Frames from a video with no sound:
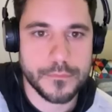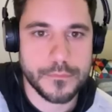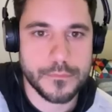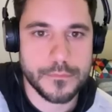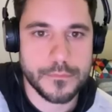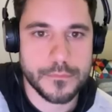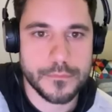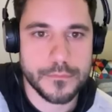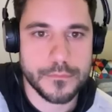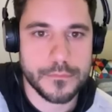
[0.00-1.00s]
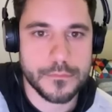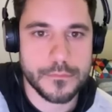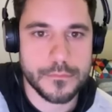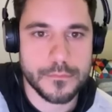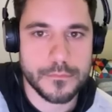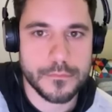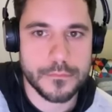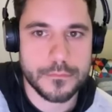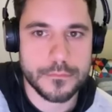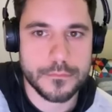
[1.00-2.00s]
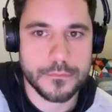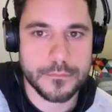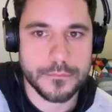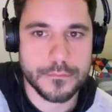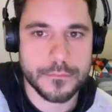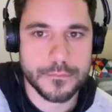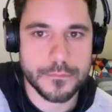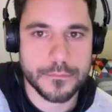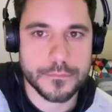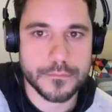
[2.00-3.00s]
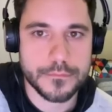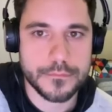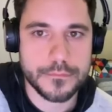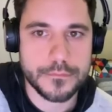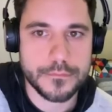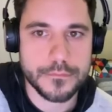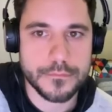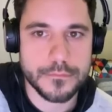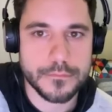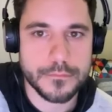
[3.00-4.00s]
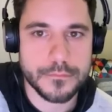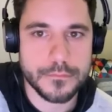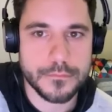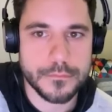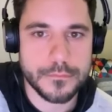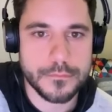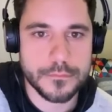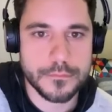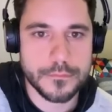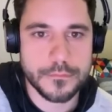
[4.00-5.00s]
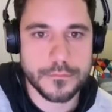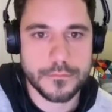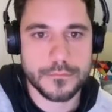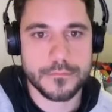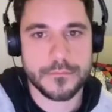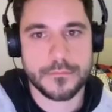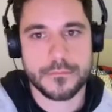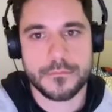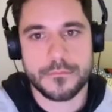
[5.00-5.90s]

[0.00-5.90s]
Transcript: [no speech]